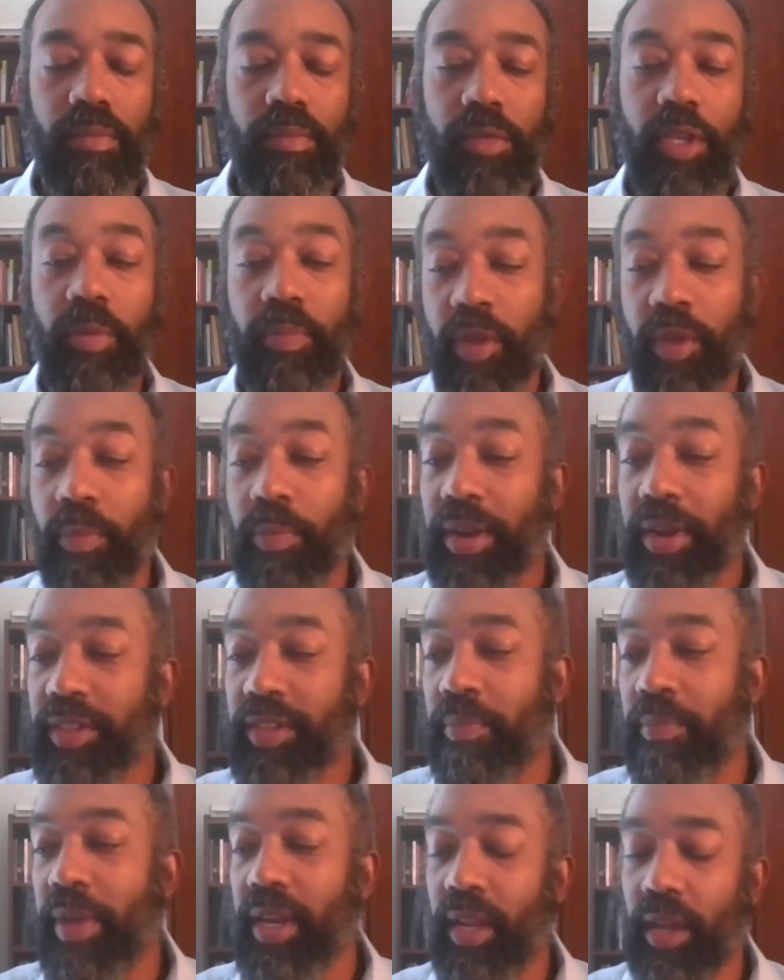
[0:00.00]
compared
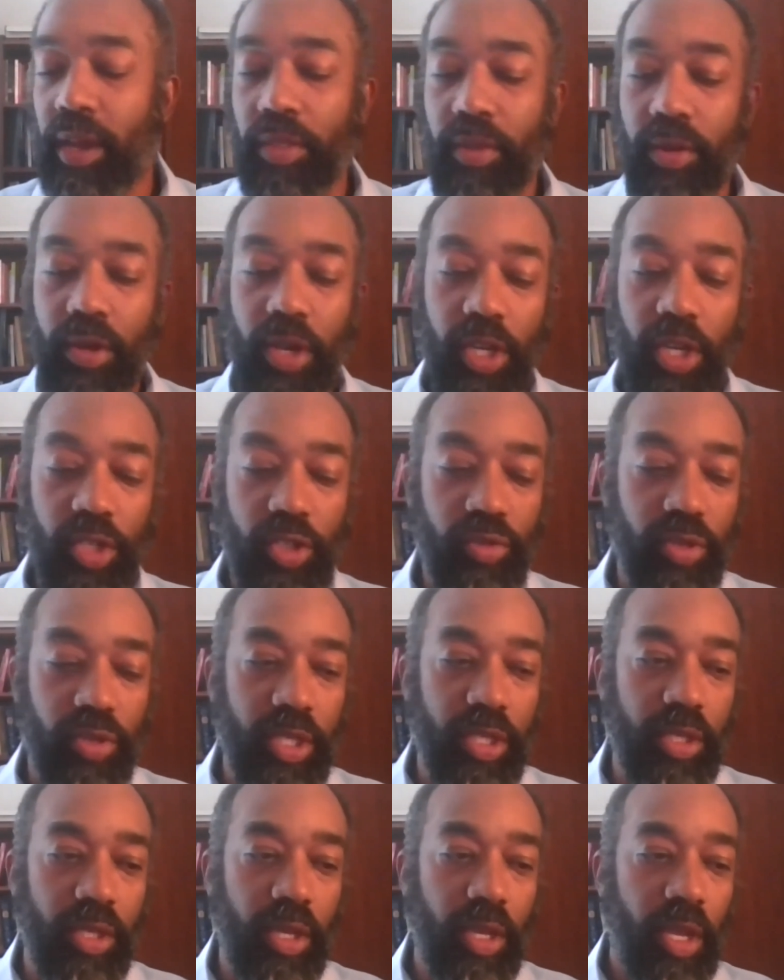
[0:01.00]
to many other
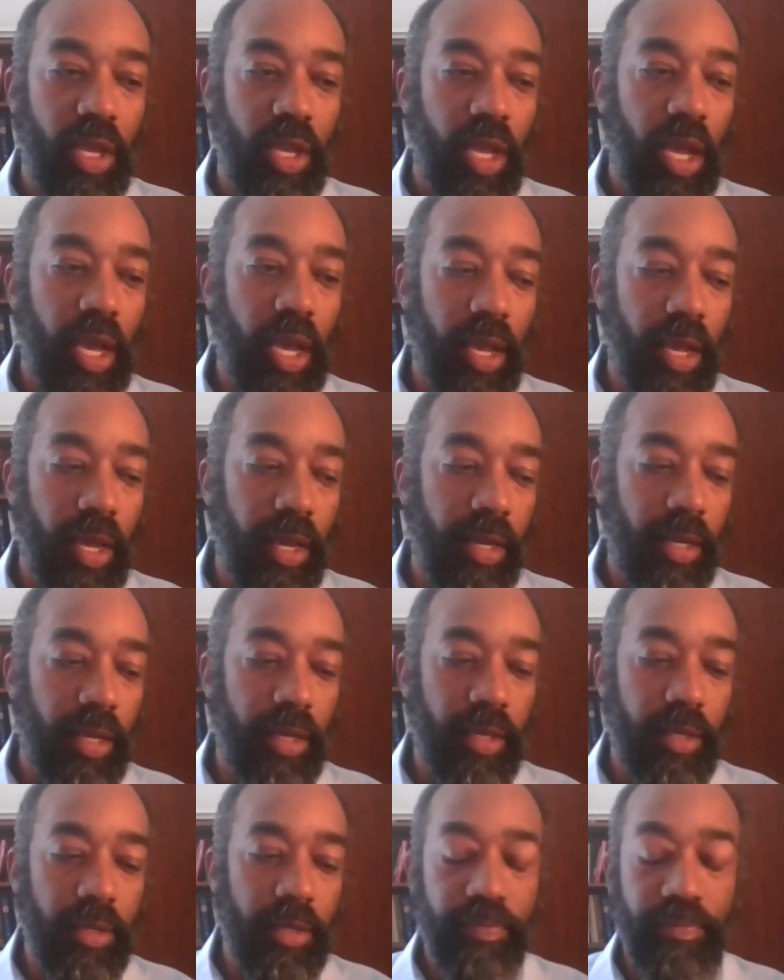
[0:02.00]
countries,
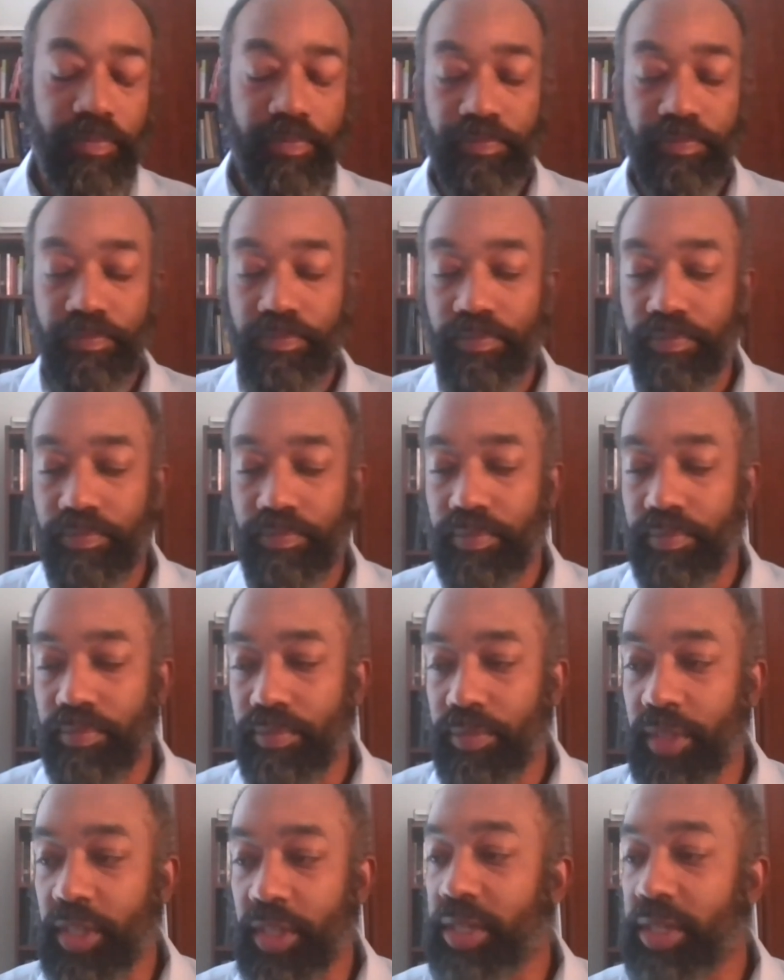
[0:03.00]

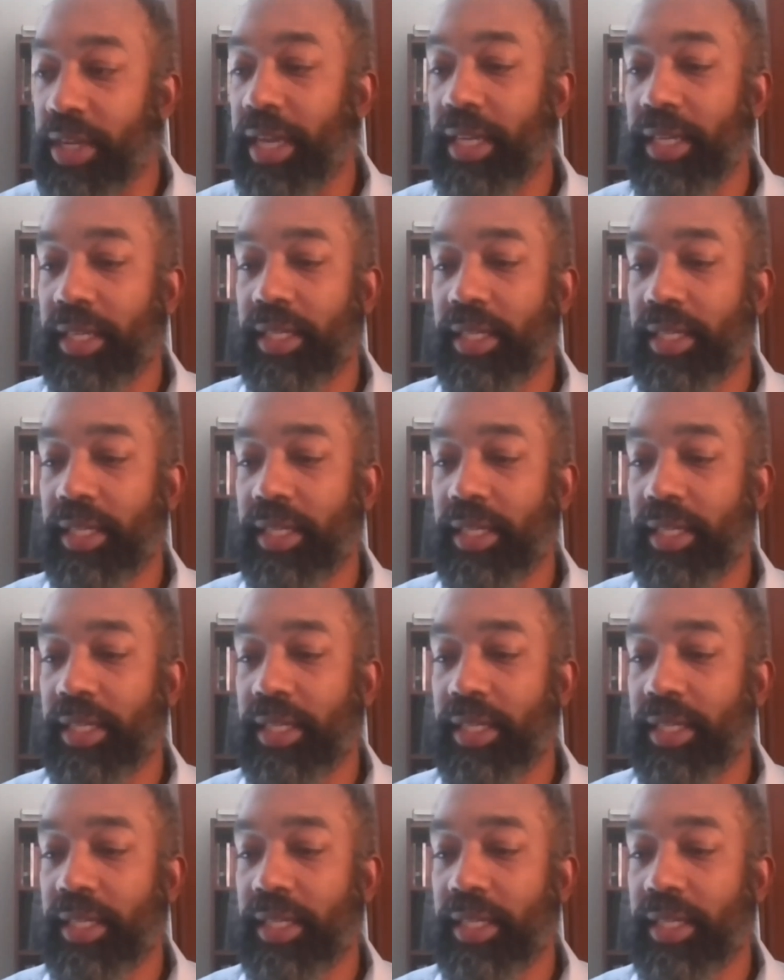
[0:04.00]
the United